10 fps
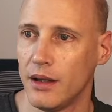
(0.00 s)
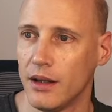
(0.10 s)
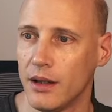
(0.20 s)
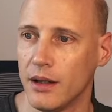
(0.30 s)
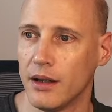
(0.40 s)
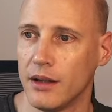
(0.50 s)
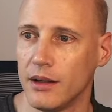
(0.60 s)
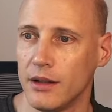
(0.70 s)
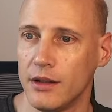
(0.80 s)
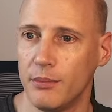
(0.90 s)

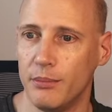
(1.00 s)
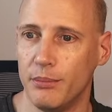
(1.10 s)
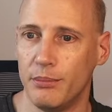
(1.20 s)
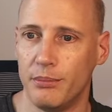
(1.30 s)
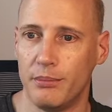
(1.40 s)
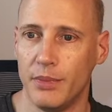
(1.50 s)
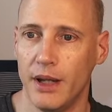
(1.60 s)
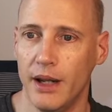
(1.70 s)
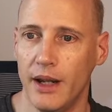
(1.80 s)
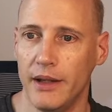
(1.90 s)
And
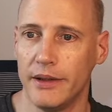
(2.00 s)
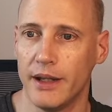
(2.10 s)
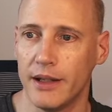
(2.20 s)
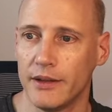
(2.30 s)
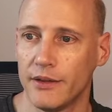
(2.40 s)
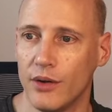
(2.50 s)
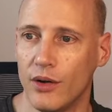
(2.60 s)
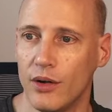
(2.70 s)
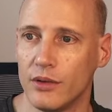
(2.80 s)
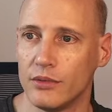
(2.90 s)
that's
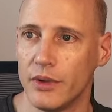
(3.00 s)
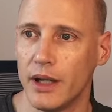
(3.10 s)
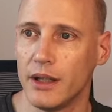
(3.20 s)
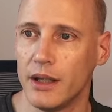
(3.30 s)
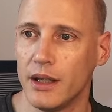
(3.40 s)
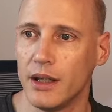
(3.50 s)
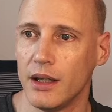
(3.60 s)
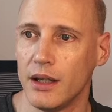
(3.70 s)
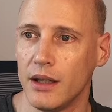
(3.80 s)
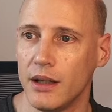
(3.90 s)

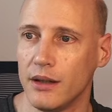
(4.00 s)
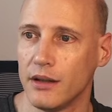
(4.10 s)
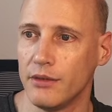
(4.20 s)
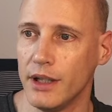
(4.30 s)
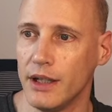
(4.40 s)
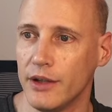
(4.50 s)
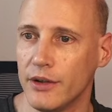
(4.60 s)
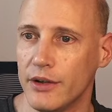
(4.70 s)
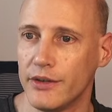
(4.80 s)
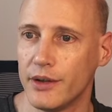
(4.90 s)
already,
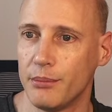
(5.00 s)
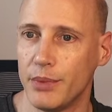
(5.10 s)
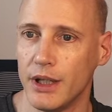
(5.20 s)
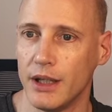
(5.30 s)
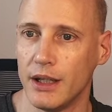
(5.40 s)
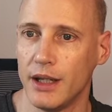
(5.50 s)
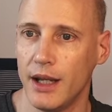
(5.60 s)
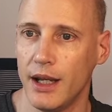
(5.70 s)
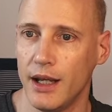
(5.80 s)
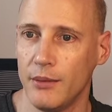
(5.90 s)
Twilio is a big
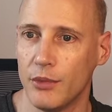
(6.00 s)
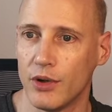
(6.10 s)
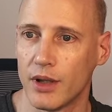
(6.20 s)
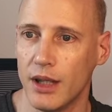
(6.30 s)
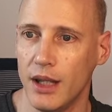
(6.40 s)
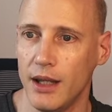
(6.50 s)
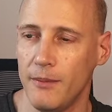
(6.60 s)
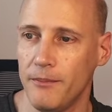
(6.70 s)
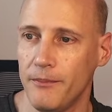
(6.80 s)
name, okay.